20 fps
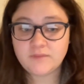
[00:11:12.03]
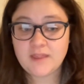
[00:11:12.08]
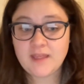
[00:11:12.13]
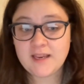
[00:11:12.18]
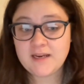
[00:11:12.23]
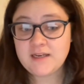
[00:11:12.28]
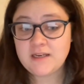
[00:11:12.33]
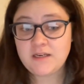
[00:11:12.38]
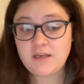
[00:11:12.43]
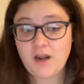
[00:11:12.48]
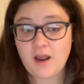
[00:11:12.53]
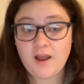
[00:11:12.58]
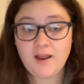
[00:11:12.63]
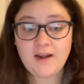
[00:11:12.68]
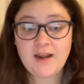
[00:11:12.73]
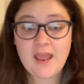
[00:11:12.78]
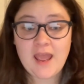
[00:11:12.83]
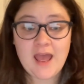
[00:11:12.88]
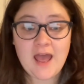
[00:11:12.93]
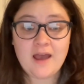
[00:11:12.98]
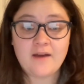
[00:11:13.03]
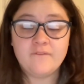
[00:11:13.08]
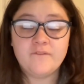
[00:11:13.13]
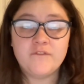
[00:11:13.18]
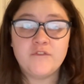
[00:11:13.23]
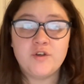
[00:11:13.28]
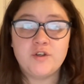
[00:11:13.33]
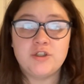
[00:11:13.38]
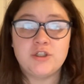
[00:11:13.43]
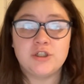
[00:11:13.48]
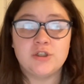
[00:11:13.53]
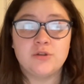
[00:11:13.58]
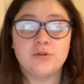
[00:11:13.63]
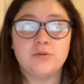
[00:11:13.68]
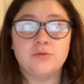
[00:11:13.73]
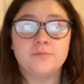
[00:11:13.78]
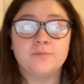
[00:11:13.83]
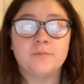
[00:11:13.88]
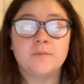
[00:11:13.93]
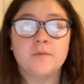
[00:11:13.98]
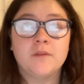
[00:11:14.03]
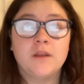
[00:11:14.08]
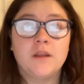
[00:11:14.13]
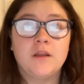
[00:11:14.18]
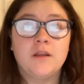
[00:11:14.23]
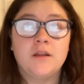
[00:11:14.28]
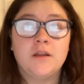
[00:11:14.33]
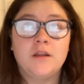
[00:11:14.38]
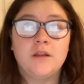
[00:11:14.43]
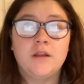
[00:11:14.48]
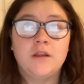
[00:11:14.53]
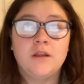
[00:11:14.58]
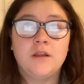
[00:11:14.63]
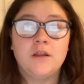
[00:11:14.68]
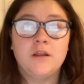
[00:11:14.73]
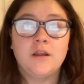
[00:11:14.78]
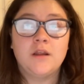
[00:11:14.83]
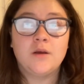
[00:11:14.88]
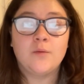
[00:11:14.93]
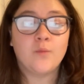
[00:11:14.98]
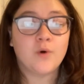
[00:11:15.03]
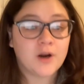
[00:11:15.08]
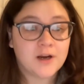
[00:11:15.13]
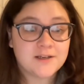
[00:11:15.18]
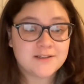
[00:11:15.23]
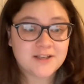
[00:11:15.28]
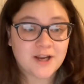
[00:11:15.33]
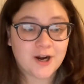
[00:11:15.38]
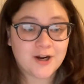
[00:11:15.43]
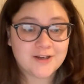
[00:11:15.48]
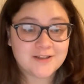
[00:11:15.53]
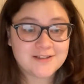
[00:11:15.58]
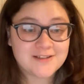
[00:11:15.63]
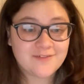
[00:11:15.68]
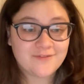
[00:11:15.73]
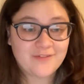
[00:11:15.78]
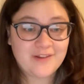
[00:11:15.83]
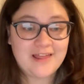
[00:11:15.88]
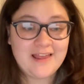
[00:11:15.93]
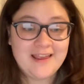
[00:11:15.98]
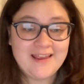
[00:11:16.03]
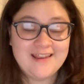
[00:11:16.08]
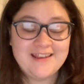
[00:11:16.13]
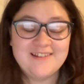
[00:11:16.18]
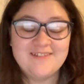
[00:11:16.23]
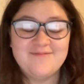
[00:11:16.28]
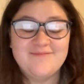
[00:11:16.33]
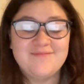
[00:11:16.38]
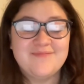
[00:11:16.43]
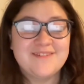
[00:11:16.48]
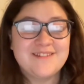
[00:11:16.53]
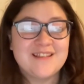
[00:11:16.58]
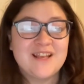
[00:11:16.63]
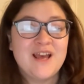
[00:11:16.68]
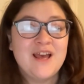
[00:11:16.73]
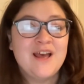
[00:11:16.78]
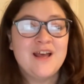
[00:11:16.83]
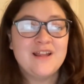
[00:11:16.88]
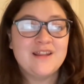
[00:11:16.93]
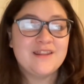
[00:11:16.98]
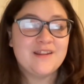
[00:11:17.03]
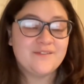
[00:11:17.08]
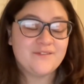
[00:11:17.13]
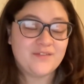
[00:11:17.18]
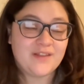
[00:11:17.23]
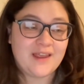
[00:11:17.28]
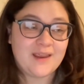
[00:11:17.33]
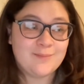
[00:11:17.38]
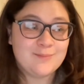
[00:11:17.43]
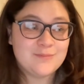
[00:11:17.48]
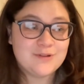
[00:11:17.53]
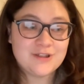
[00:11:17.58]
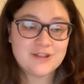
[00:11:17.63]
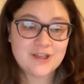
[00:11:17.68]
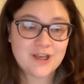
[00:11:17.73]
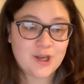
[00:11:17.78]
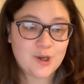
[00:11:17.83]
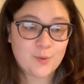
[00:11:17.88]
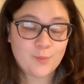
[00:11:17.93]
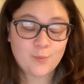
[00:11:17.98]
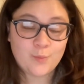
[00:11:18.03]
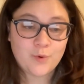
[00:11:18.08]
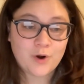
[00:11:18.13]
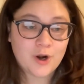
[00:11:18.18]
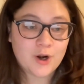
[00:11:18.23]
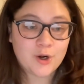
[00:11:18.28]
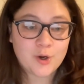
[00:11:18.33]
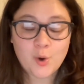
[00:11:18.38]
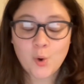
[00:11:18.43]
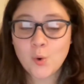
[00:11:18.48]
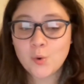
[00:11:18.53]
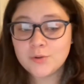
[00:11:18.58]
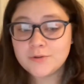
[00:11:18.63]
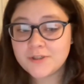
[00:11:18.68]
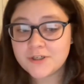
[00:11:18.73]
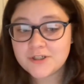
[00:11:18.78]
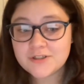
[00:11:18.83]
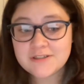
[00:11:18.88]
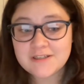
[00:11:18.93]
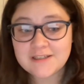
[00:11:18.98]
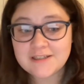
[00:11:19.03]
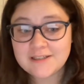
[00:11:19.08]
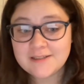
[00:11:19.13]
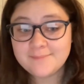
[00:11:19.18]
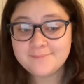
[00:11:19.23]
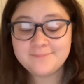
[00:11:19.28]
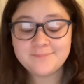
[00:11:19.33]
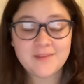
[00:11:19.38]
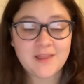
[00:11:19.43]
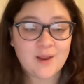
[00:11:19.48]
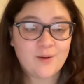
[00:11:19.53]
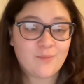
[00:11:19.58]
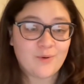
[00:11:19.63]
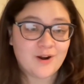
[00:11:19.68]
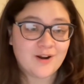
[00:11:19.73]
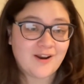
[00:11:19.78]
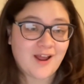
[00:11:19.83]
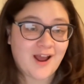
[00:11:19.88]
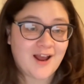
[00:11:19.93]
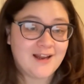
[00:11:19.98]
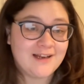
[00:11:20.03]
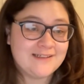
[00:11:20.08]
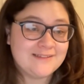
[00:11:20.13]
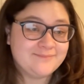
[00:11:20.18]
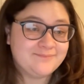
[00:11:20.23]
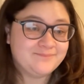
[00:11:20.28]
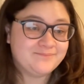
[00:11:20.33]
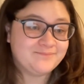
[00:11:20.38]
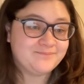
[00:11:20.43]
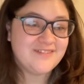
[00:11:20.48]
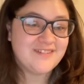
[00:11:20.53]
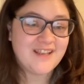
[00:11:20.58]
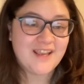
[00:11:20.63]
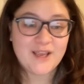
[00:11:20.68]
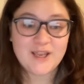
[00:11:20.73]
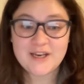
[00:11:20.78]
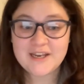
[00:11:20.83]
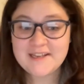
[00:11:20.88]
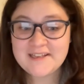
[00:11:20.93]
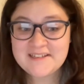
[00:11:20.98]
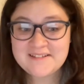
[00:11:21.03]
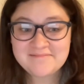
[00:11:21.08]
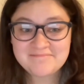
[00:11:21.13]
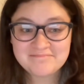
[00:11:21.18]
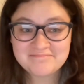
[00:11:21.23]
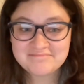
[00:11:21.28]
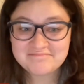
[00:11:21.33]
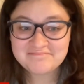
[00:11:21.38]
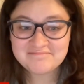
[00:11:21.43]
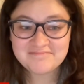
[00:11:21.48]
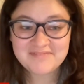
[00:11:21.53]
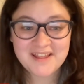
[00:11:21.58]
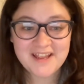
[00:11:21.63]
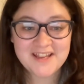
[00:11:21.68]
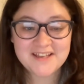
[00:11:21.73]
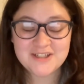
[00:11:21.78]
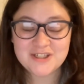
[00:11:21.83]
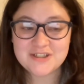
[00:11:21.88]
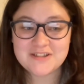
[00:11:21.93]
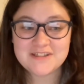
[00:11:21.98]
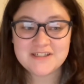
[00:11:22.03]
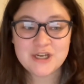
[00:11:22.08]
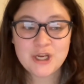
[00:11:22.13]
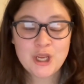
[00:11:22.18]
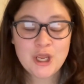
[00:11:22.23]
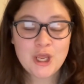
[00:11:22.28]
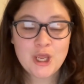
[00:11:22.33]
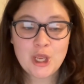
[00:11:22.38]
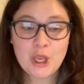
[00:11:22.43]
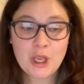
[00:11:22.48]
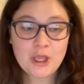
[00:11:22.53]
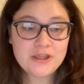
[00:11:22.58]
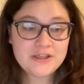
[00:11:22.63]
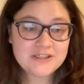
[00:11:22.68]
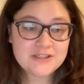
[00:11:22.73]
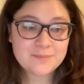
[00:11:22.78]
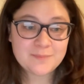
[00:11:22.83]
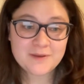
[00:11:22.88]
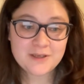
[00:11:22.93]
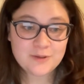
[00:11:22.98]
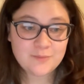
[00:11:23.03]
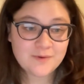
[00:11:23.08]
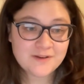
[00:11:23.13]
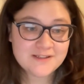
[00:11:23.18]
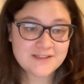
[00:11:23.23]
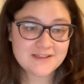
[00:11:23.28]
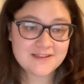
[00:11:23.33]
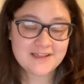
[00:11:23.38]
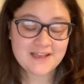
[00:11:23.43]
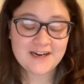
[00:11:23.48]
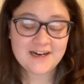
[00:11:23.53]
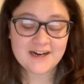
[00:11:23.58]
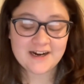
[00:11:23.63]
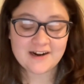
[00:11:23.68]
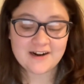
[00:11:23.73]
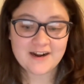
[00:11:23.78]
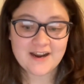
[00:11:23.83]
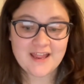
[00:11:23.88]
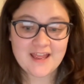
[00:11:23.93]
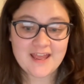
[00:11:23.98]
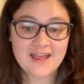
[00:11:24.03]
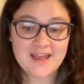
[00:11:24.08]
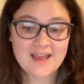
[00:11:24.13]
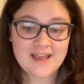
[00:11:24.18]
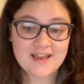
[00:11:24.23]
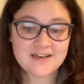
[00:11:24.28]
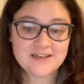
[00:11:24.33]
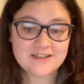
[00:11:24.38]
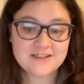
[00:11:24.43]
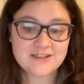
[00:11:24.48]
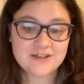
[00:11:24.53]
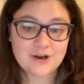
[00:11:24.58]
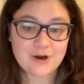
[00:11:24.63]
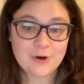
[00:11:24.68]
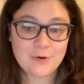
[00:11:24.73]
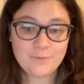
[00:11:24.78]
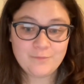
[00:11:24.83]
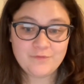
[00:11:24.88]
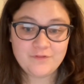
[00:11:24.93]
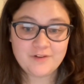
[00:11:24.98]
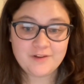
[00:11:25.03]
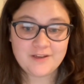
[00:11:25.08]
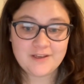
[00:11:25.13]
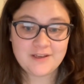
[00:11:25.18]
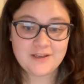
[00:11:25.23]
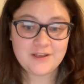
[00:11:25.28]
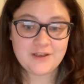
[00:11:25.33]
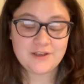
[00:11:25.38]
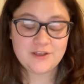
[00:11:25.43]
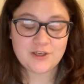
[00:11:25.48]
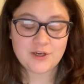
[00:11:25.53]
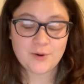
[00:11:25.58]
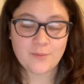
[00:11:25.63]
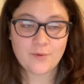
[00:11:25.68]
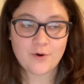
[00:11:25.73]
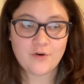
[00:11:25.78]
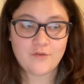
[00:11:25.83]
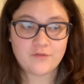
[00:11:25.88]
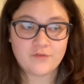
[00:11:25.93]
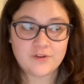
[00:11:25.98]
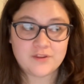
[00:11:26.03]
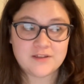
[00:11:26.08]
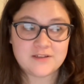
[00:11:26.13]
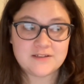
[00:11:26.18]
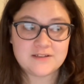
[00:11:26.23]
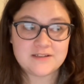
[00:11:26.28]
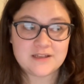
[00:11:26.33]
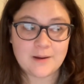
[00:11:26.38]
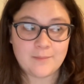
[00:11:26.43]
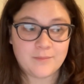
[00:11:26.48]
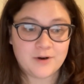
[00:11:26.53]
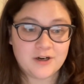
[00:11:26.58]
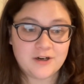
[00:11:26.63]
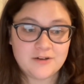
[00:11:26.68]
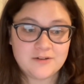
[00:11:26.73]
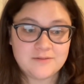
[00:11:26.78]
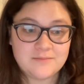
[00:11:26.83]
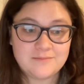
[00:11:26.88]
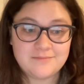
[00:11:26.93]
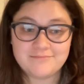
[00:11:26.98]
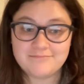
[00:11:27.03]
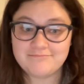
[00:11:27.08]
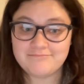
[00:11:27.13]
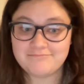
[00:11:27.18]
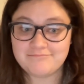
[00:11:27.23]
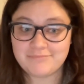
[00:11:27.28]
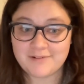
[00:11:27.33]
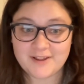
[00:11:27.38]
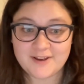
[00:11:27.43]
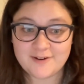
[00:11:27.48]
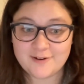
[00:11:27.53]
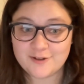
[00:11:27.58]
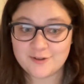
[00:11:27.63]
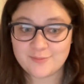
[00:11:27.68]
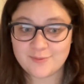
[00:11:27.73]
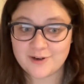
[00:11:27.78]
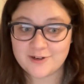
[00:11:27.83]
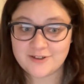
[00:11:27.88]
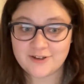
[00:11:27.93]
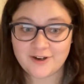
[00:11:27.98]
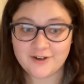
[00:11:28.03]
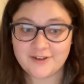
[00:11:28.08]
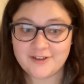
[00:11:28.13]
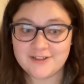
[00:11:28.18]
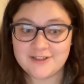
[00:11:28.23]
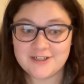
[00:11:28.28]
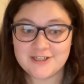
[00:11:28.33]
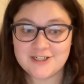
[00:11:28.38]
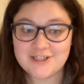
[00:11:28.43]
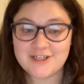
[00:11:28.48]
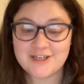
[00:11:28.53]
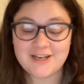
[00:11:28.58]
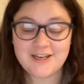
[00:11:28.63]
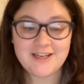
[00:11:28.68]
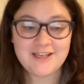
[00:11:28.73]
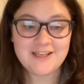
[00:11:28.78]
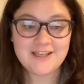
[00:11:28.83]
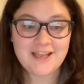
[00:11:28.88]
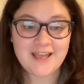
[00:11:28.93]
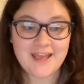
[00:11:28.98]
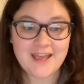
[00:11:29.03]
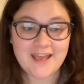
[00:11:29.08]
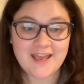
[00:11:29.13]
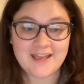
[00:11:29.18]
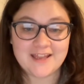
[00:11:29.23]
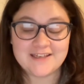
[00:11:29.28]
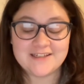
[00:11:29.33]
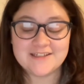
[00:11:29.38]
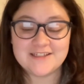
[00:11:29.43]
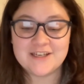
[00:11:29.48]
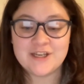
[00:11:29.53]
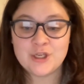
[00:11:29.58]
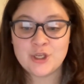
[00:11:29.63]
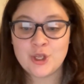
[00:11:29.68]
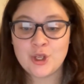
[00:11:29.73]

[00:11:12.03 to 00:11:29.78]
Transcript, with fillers: they did not have to work as hard as the Flames. the Flames were an older team, they were not in it. They just the speed wasn't there. And hopefully, you know, over the summer, players worked on conditioning and